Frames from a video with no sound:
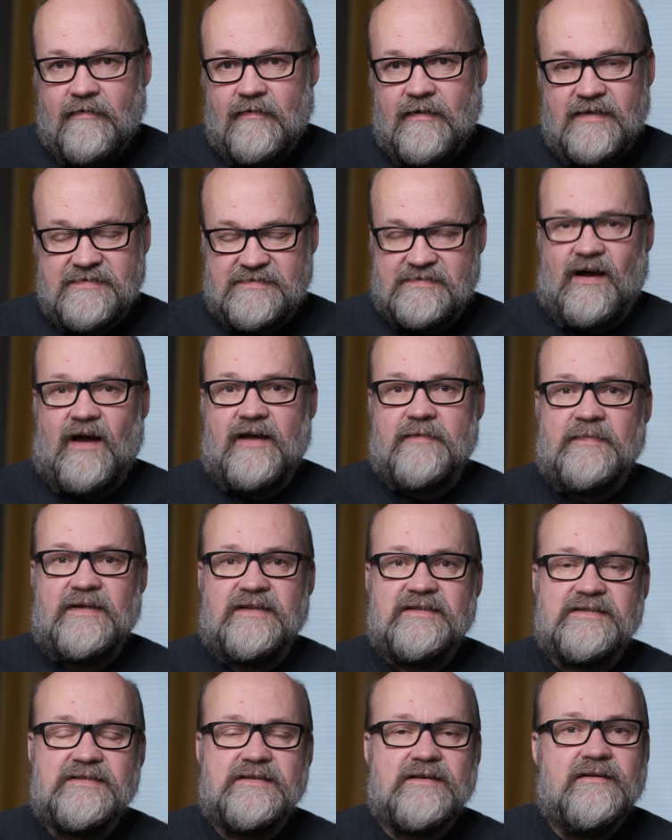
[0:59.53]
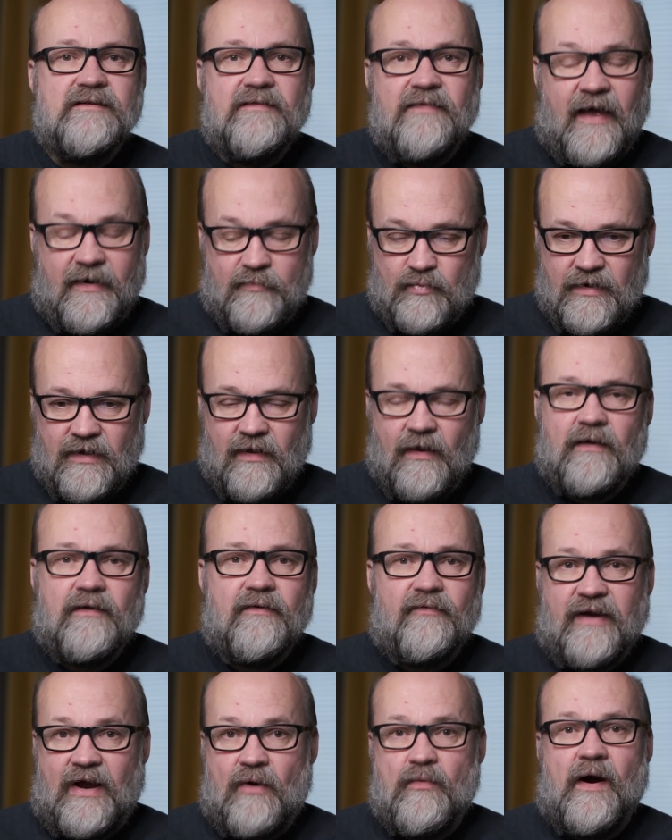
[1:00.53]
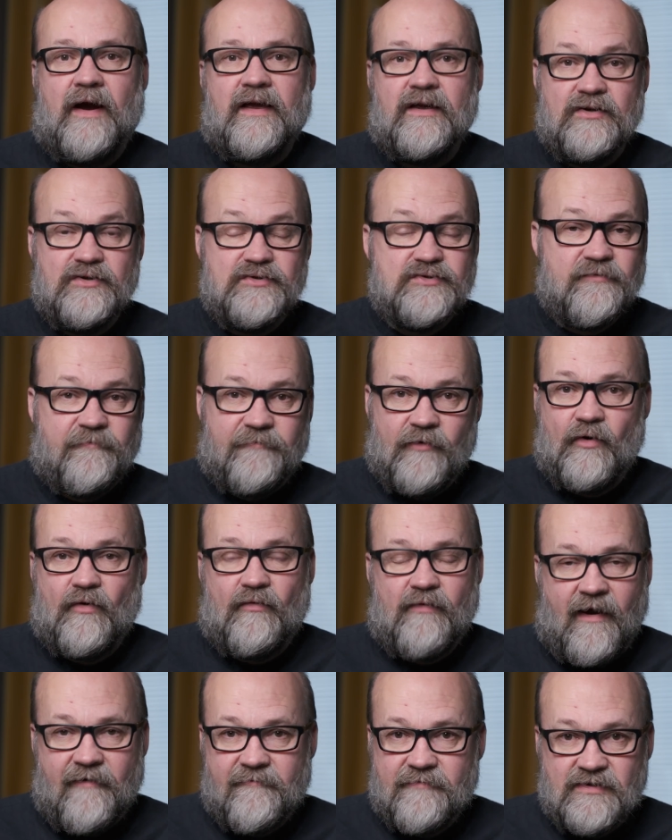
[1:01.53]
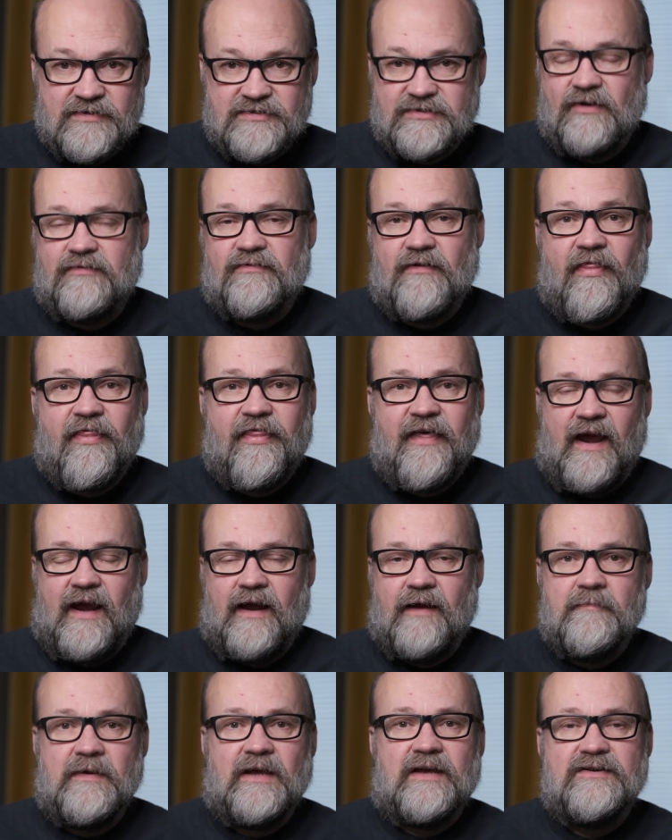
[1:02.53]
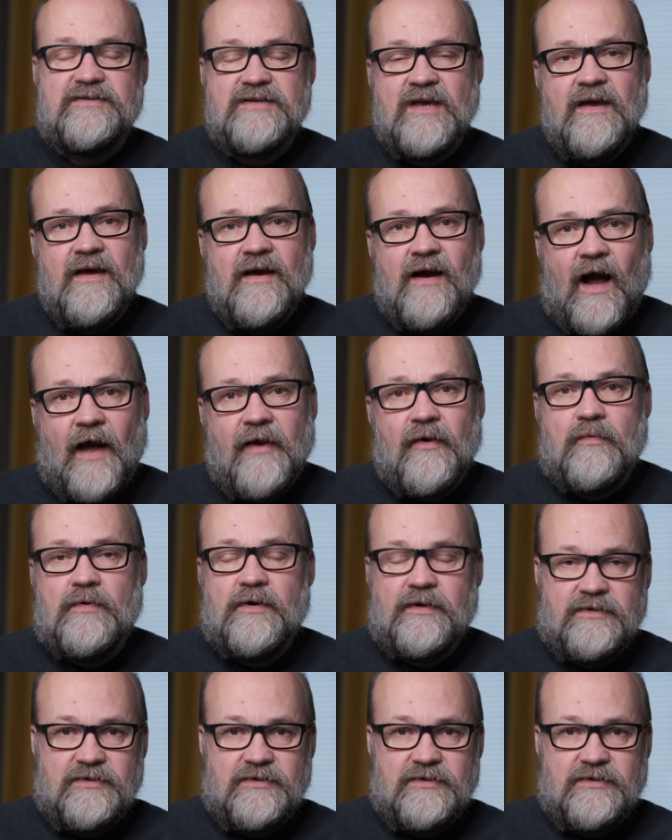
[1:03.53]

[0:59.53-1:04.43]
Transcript: assignments that will require you to photograph a certain thing, because I don't want